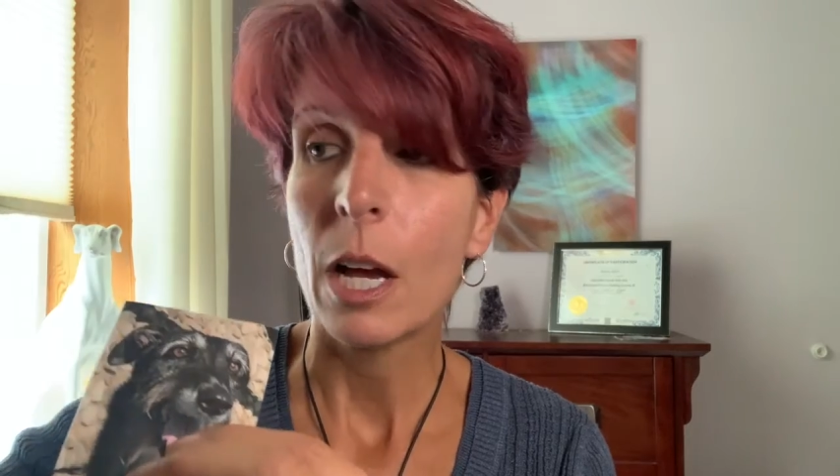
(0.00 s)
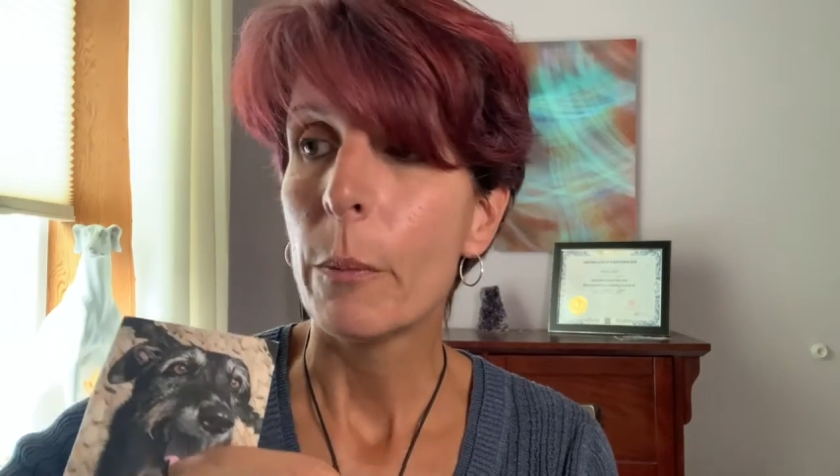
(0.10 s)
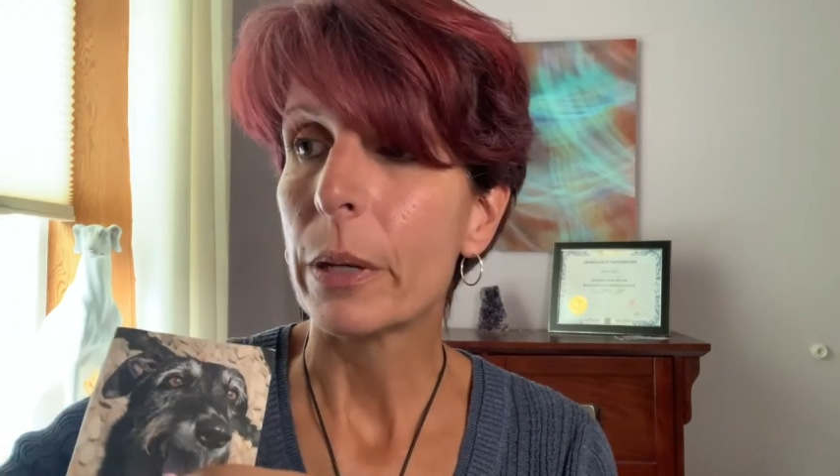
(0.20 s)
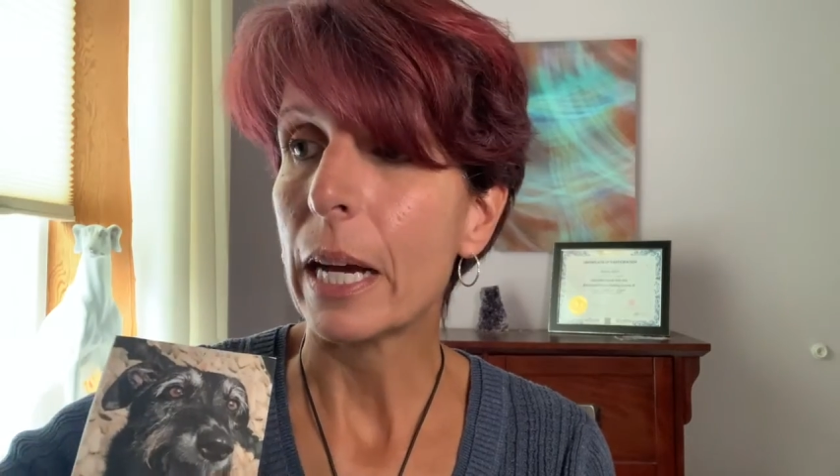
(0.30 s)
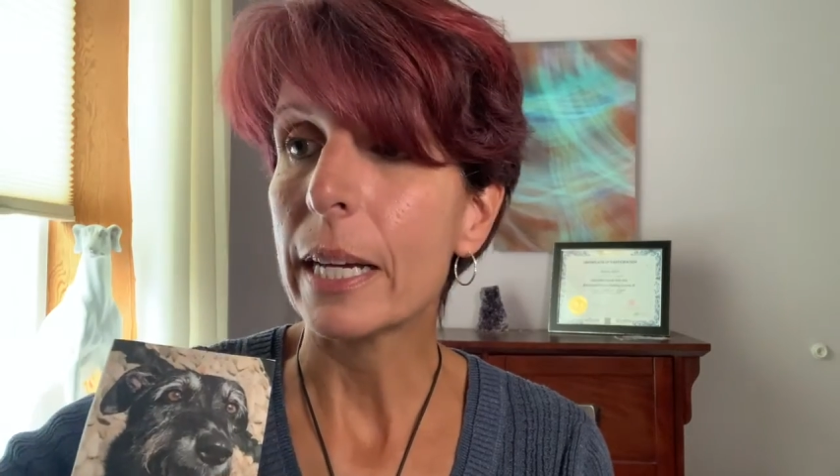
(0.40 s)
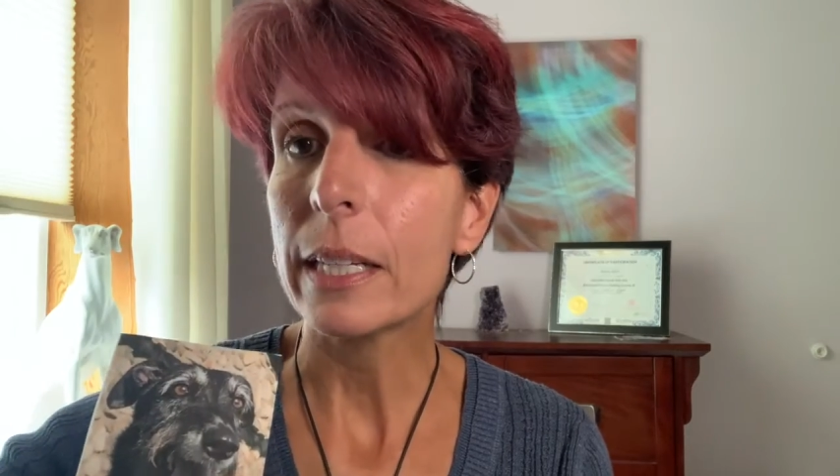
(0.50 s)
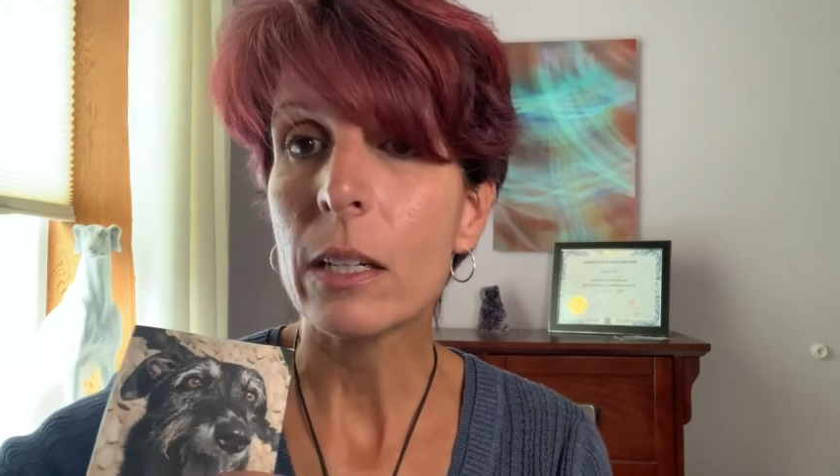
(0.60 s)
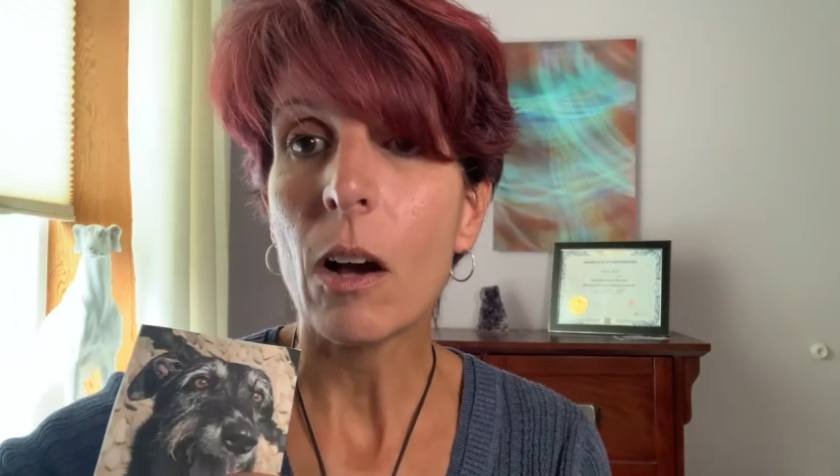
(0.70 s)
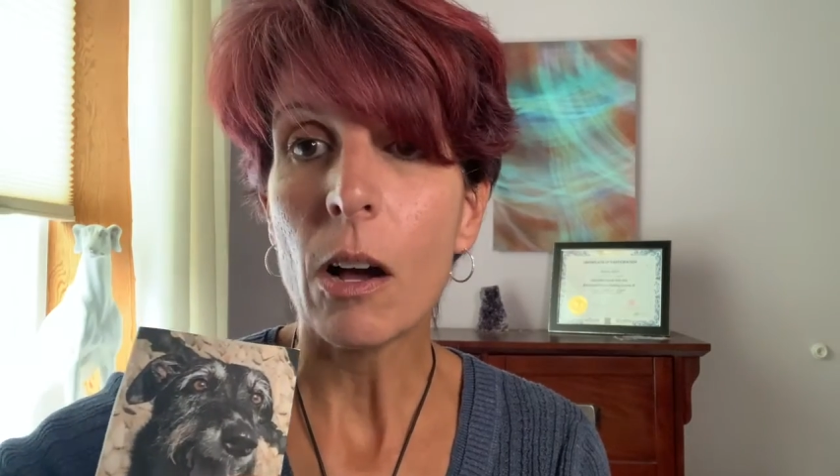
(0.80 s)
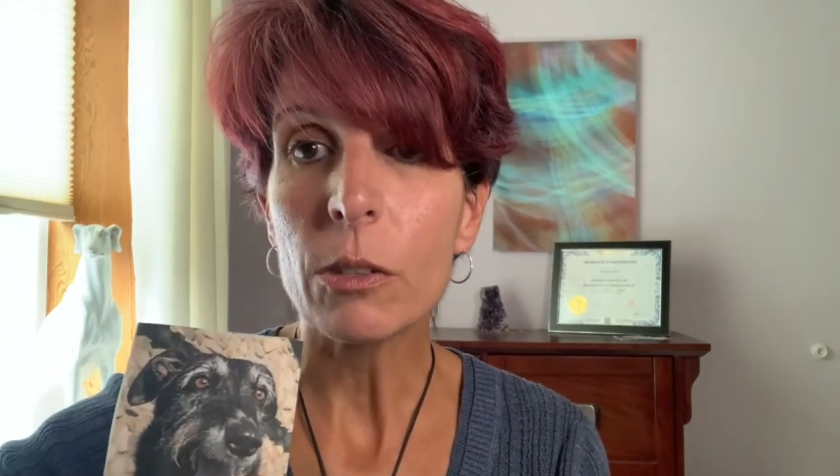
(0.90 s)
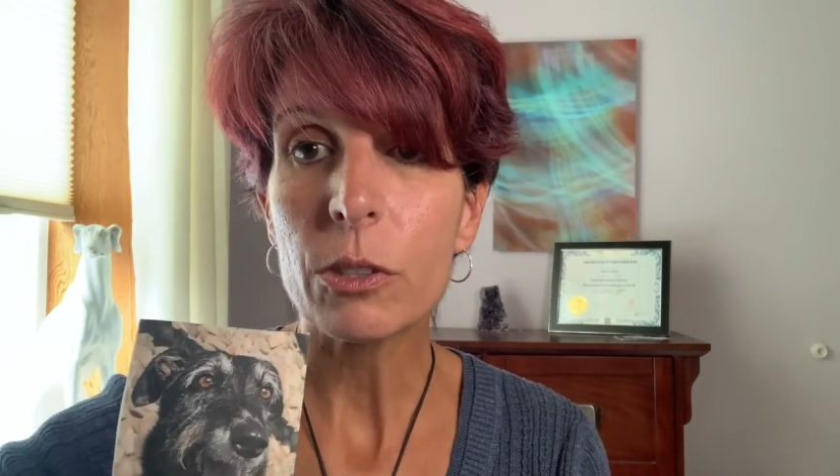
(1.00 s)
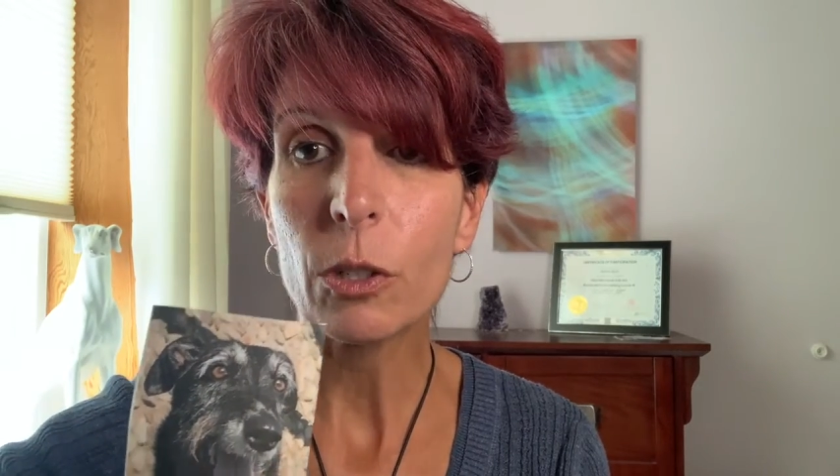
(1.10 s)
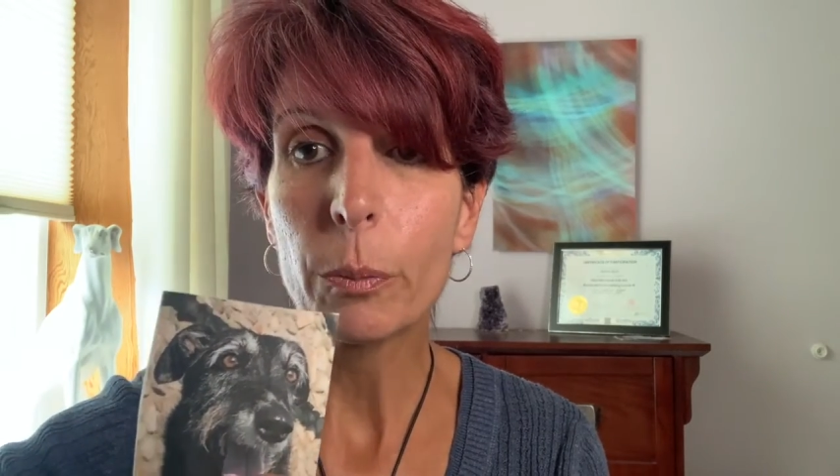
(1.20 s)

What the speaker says: but I can also